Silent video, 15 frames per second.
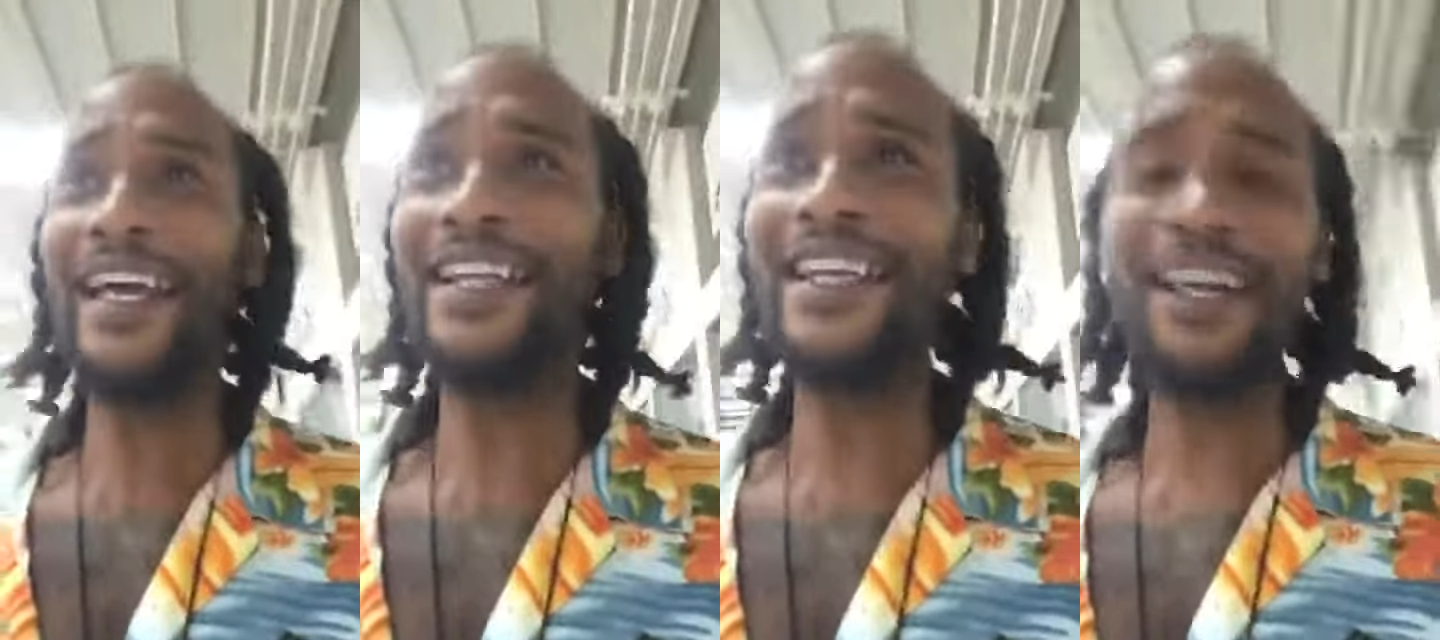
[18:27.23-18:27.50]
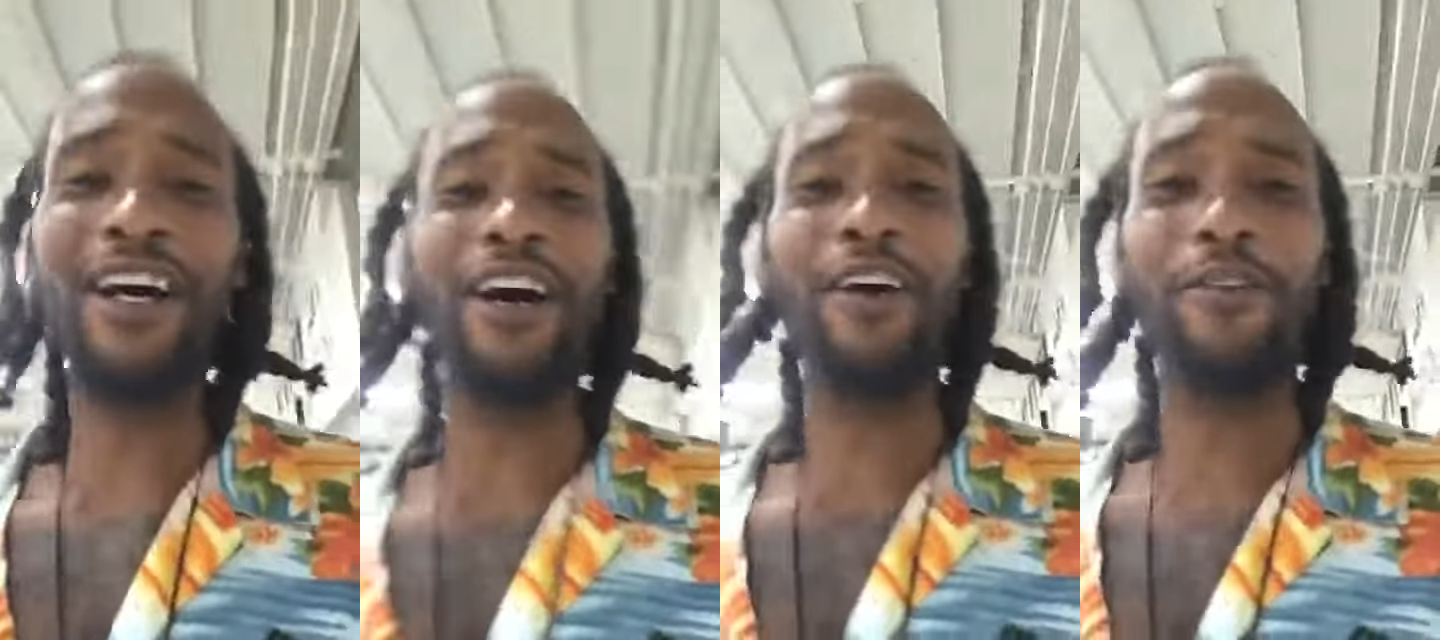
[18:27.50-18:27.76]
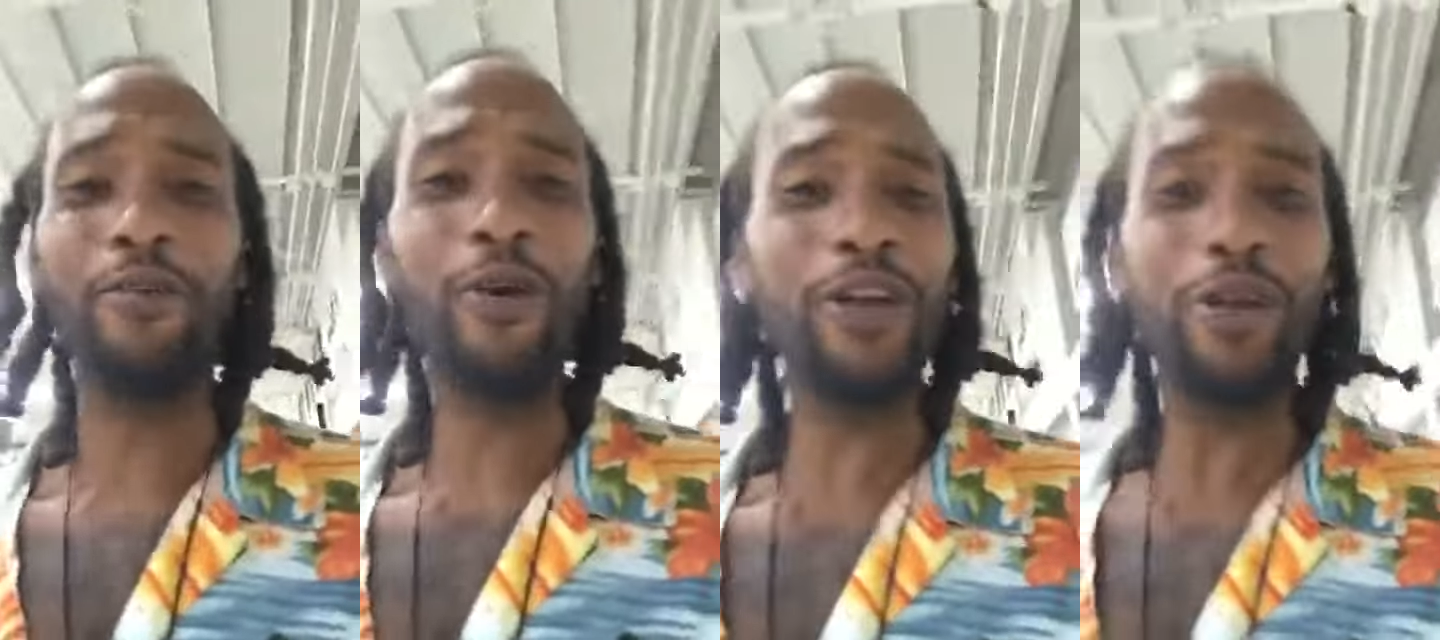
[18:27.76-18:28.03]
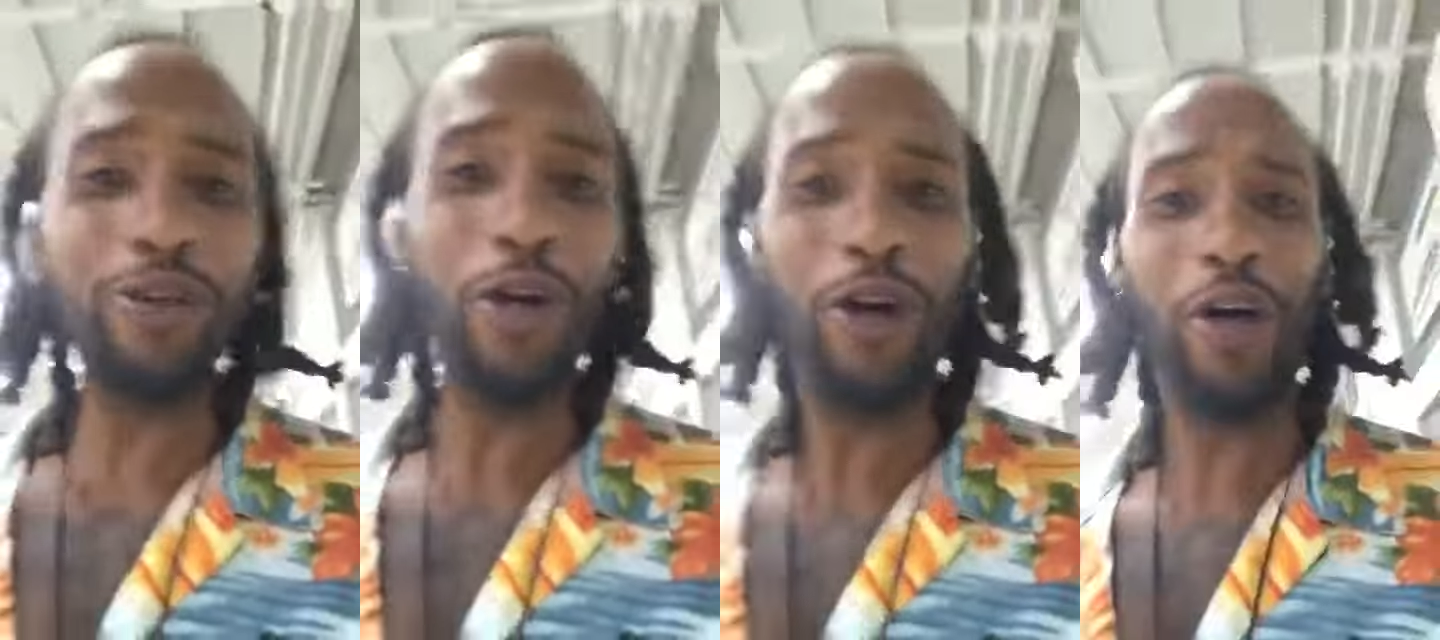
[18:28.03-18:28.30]
and love. What are
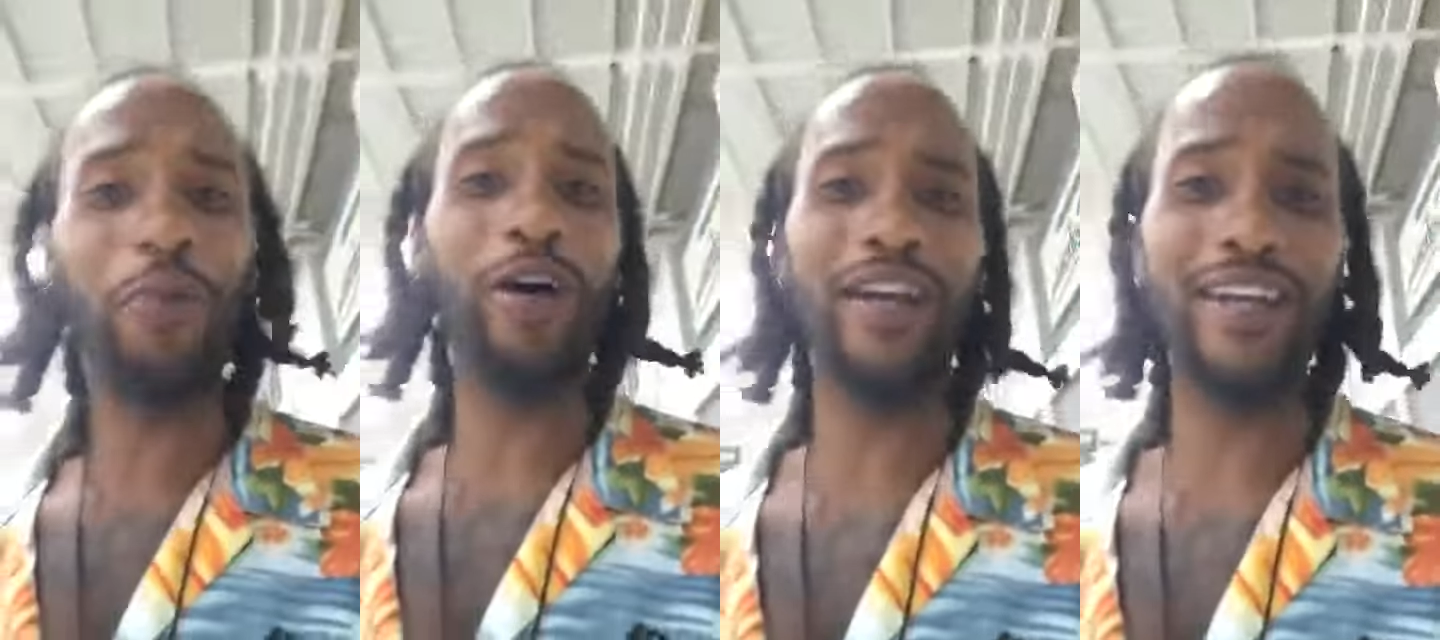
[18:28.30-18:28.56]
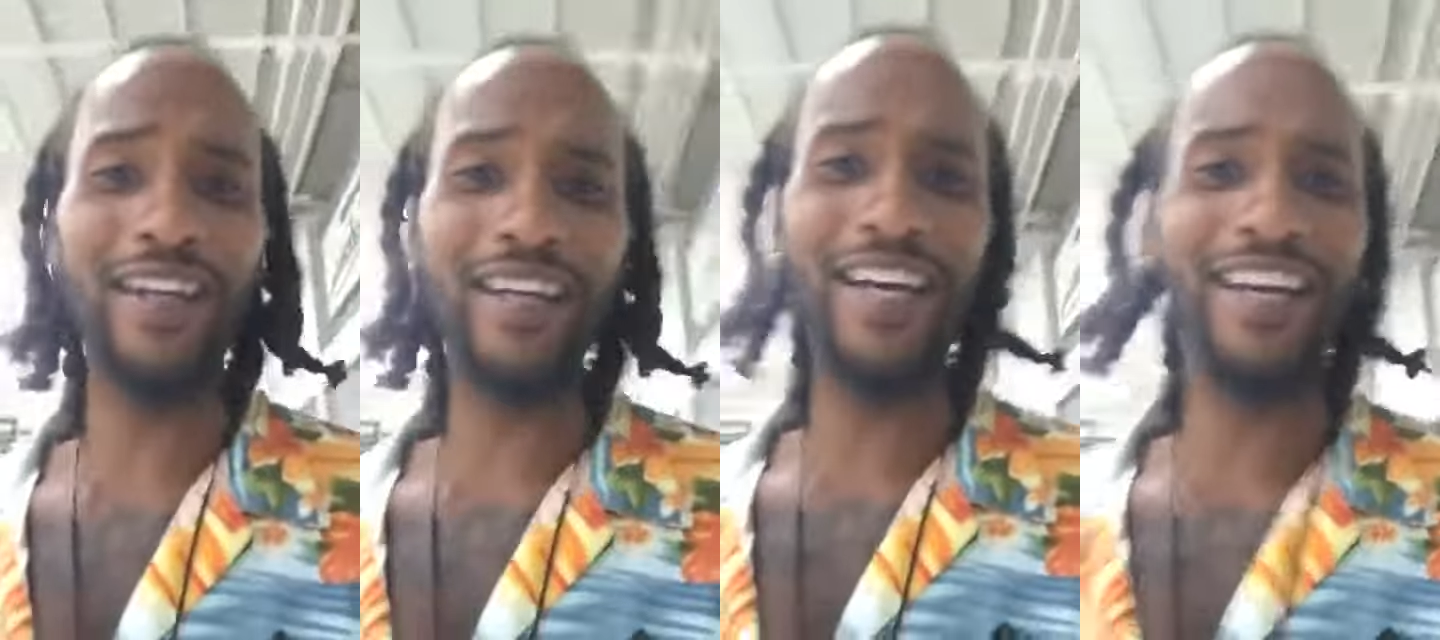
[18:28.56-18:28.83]
you doing with it?